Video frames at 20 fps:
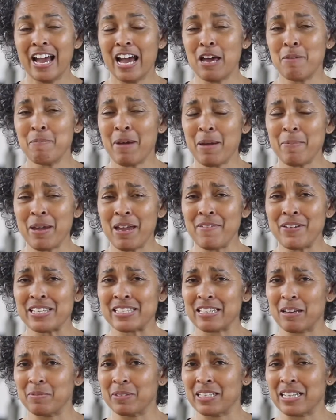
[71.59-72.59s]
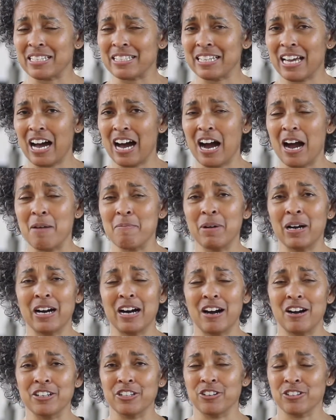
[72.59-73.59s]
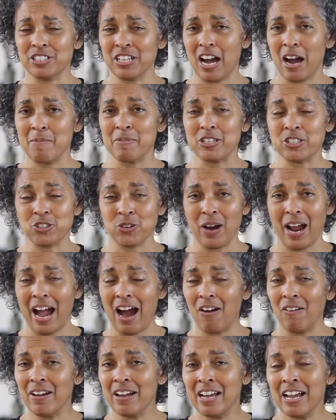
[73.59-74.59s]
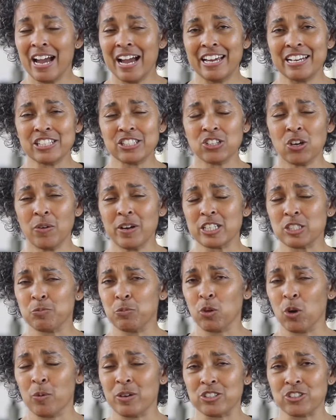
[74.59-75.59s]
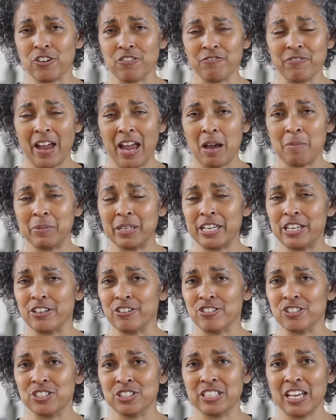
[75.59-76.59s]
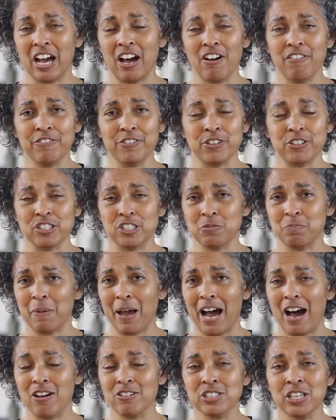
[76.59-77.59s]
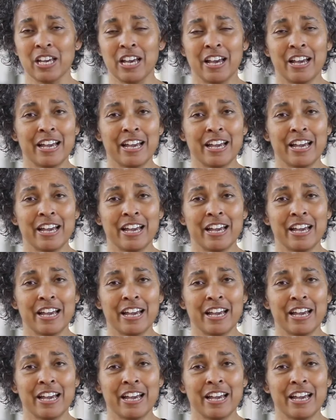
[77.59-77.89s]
and maybe even something to time your time that you're out, and just go explore with your family, yourself, your spouse.